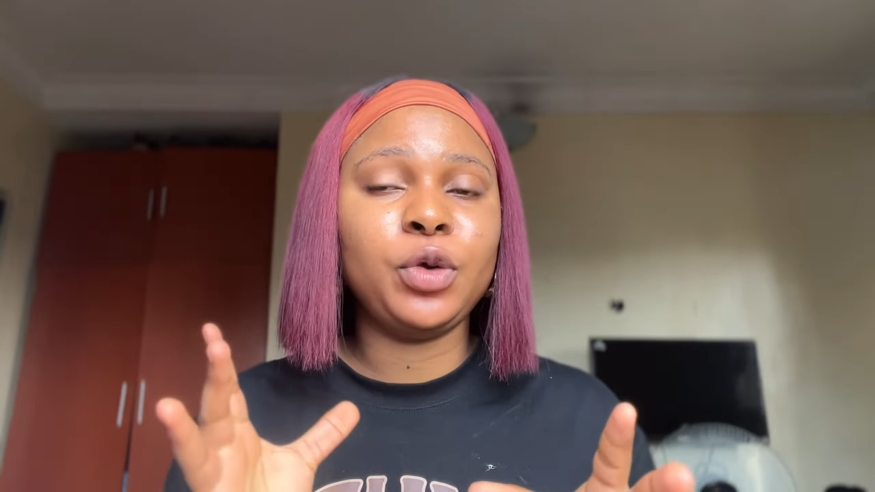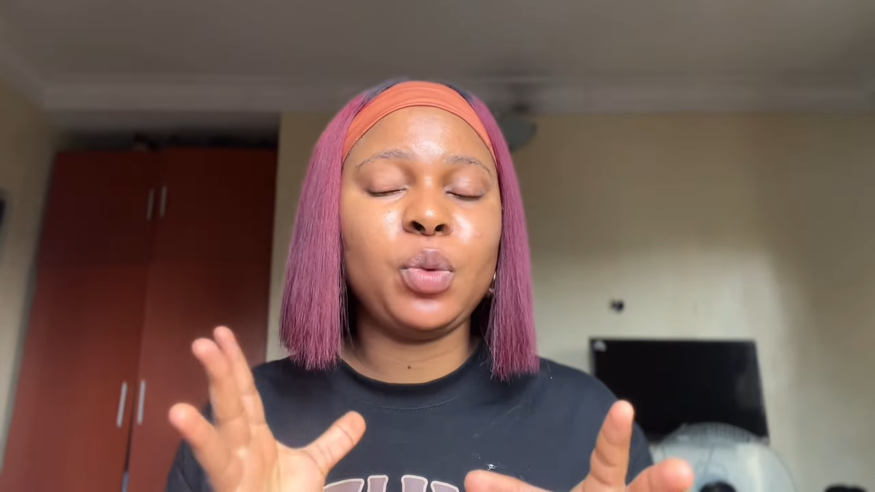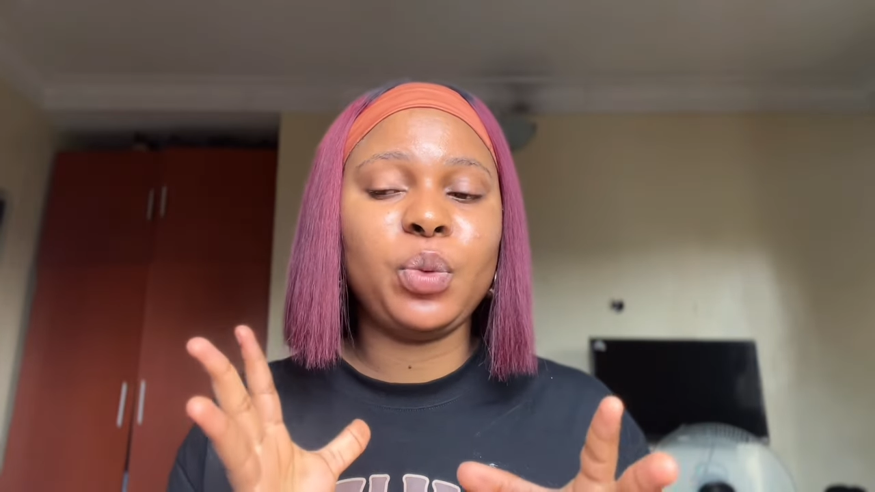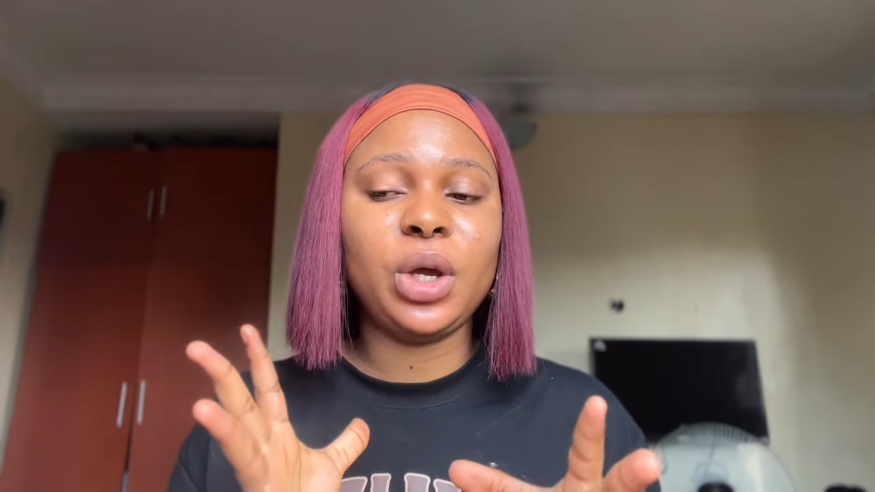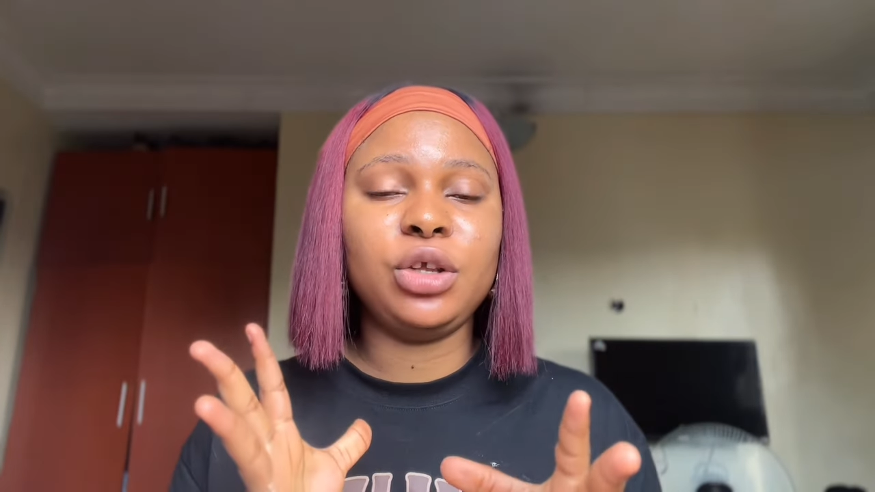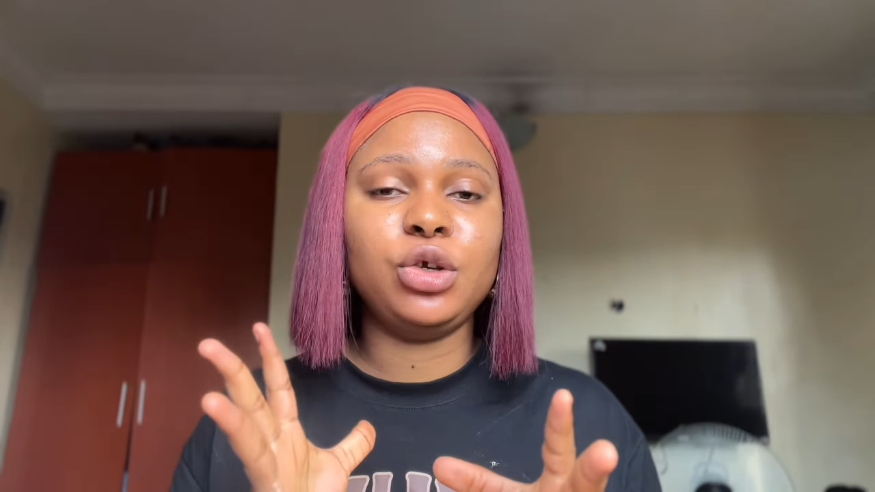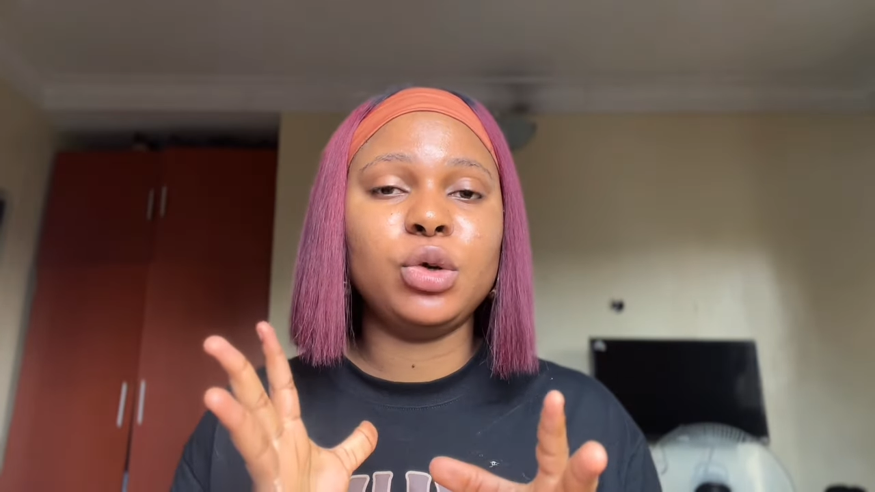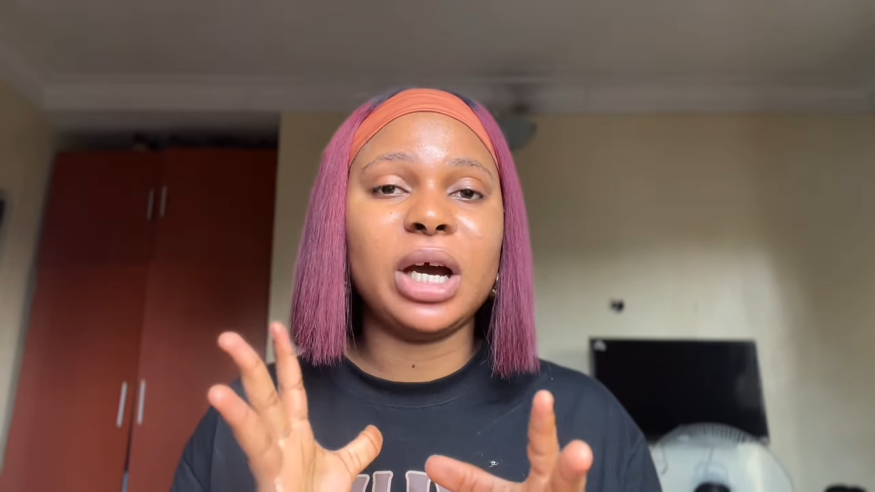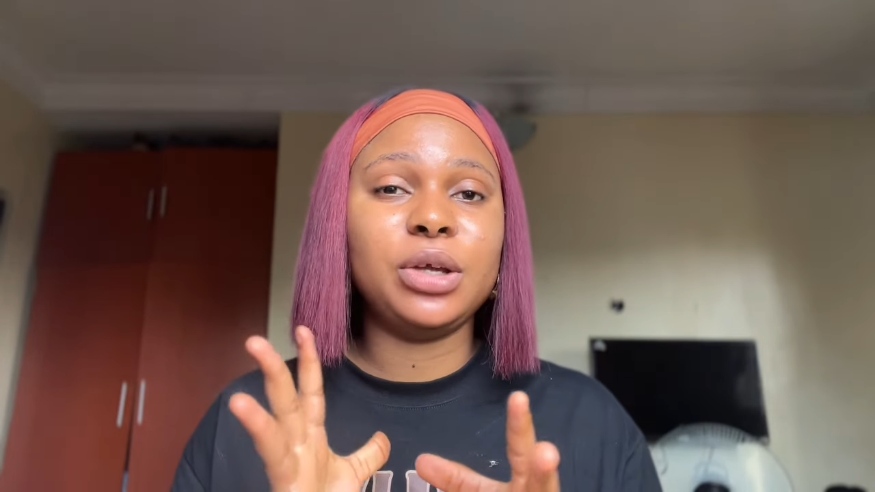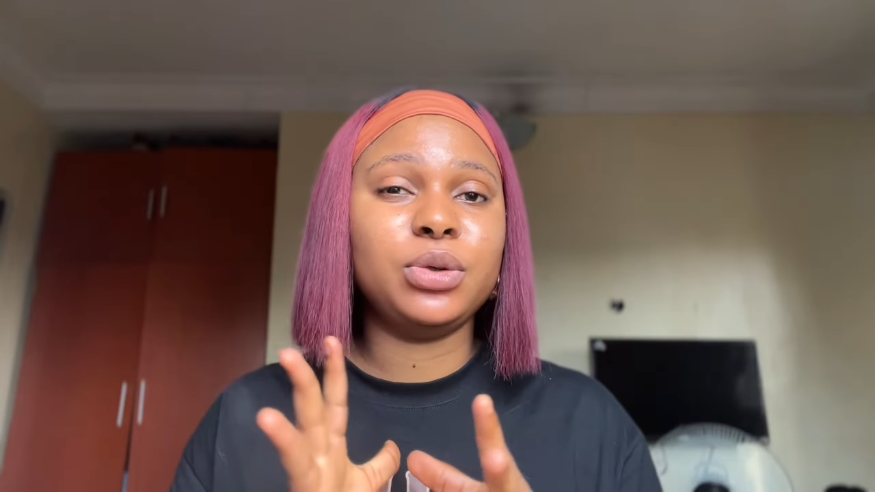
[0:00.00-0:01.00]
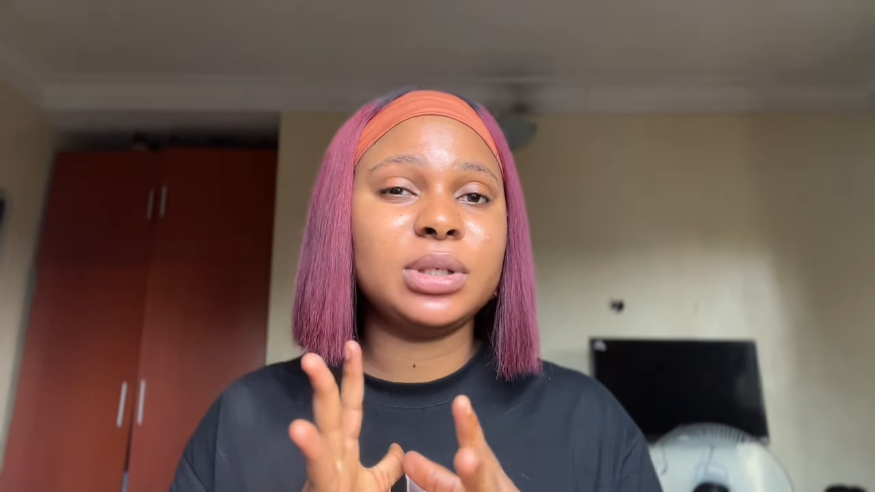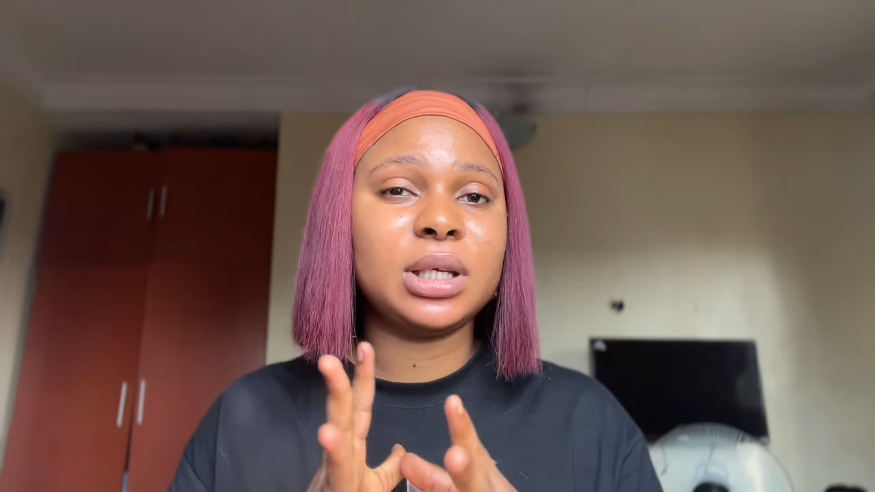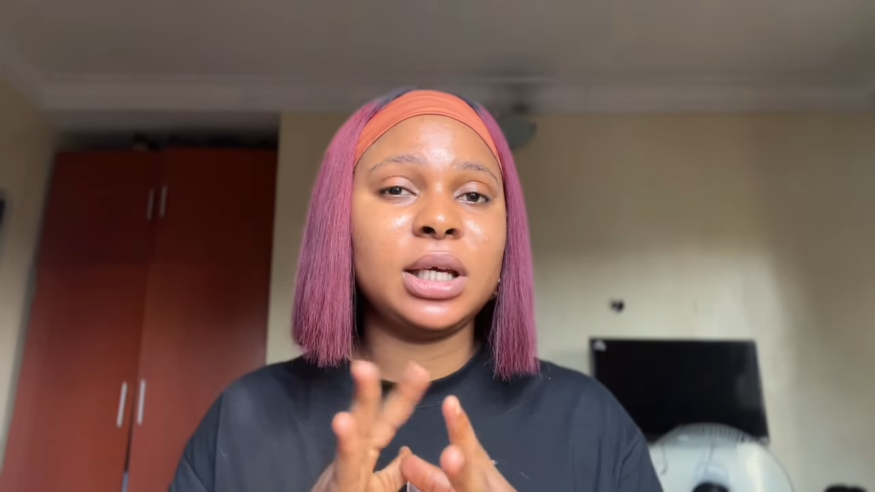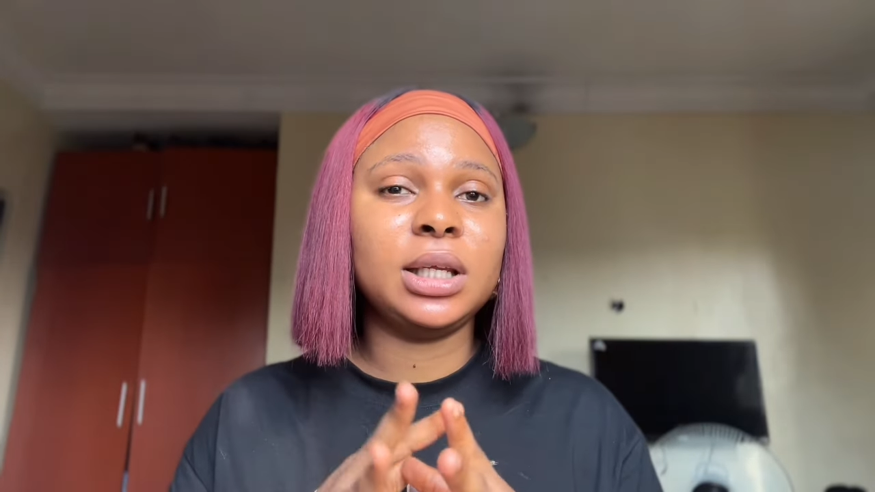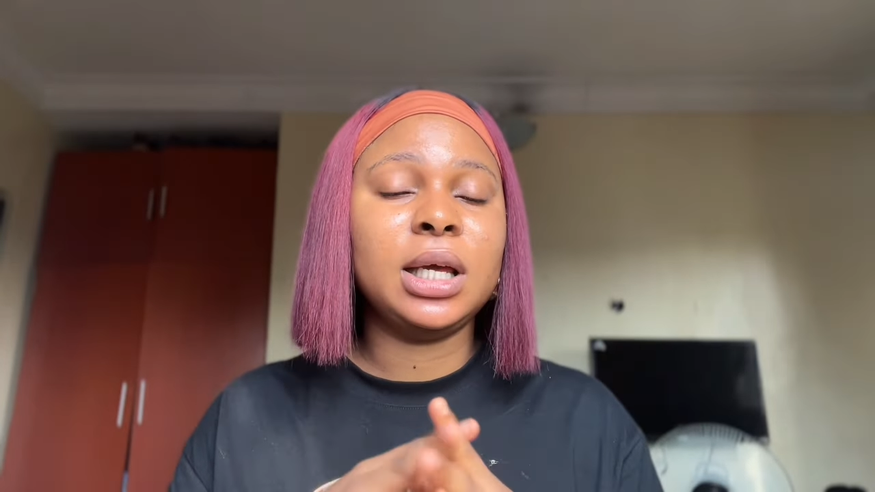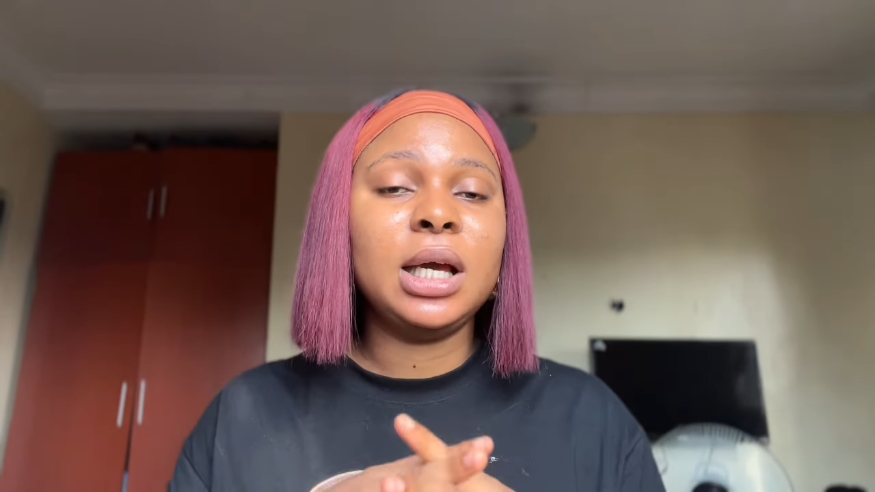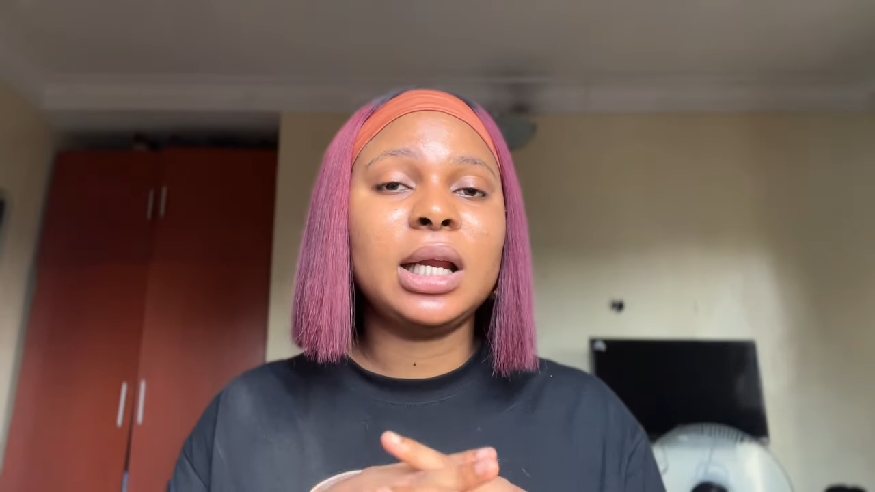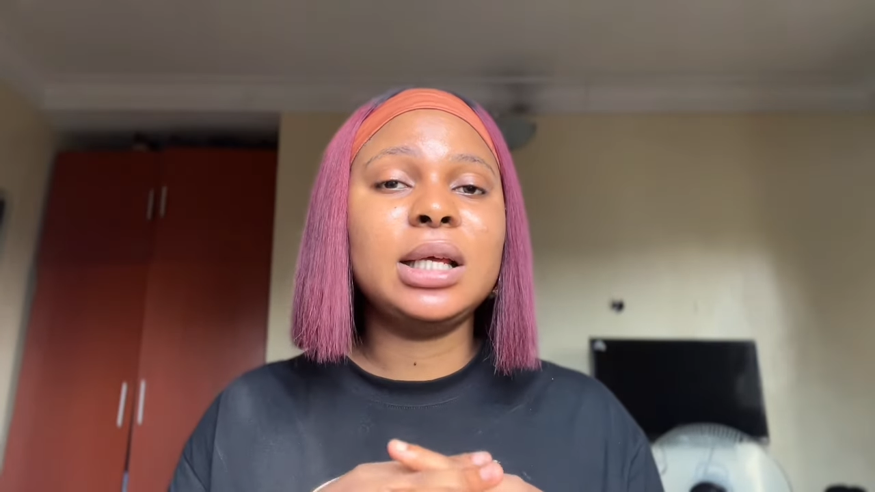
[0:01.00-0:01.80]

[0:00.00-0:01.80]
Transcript: you when you are using